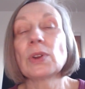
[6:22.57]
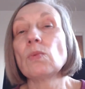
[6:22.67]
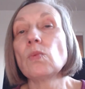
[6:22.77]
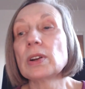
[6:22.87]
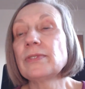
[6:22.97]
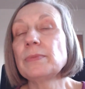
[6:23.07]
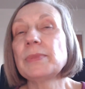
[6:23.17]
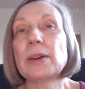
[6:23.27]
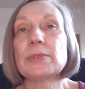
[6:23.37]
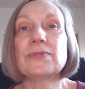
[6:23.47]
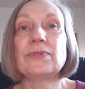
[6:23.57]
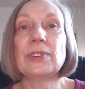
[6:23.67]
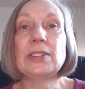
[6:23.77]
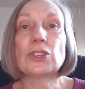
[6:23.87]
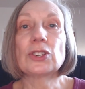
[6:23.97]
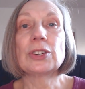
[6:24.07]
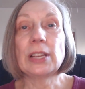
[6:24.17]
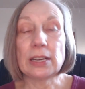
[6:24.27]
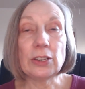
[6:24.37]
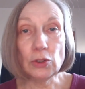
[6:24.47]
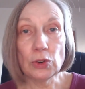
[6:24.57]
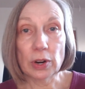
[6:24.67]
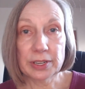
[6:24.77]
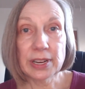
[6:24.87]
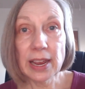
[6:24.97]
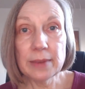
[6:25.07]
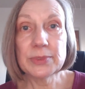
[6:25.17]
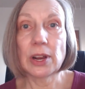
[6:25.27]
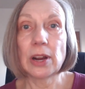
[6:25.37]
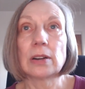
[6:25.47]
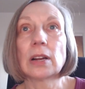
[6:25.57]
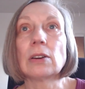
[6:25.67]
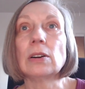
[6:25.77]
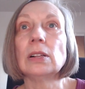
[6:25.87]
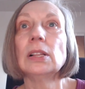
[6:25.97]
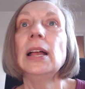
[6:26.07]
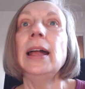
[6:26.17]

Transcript: One of them that was featured in a New York Times article